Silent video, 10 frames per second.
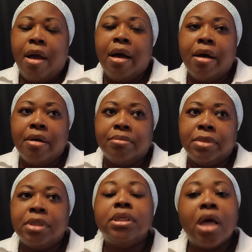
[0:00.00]

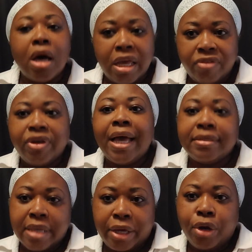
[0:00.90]
um, live
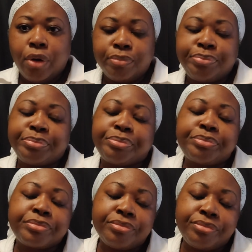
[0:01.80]
as I go.
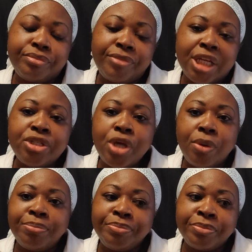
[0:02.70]

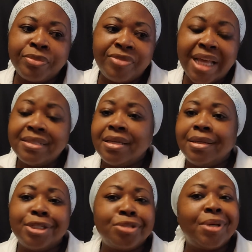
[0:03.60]
So that's it.
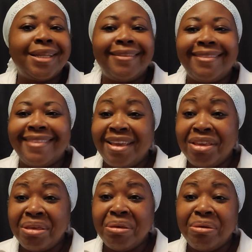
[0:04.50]
I just wanted to
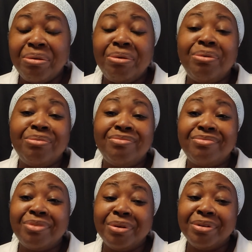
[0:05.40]
thank you
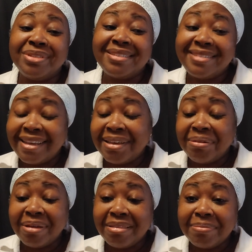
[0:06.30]
for sticking
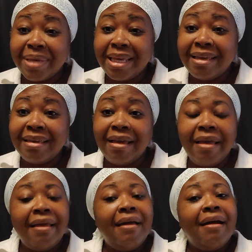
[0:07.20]
with me.
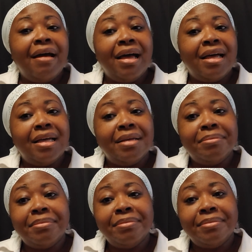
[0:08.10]

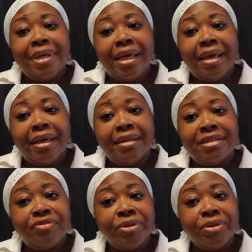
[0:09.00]
Um, and if